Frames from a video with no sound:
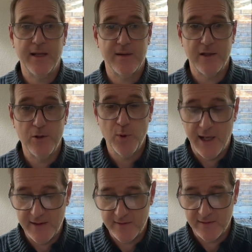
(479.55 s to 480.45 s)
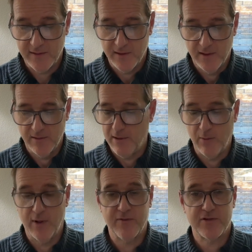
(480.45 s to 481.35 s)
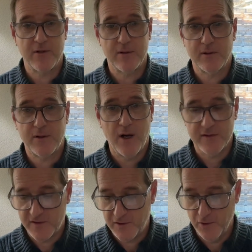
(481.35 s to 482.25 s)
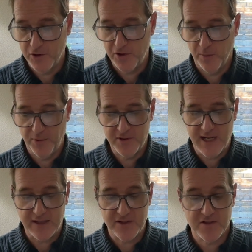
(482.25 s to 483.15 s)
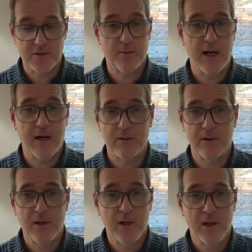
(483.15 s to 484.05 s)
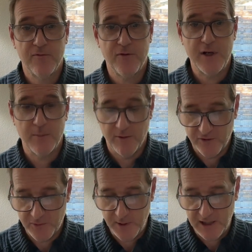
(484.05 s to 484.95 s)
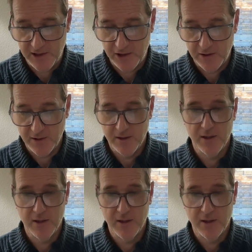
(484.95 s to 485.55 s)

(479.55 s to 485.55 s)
In the U.S., right, we have certain constitutional protections around freedom of speech,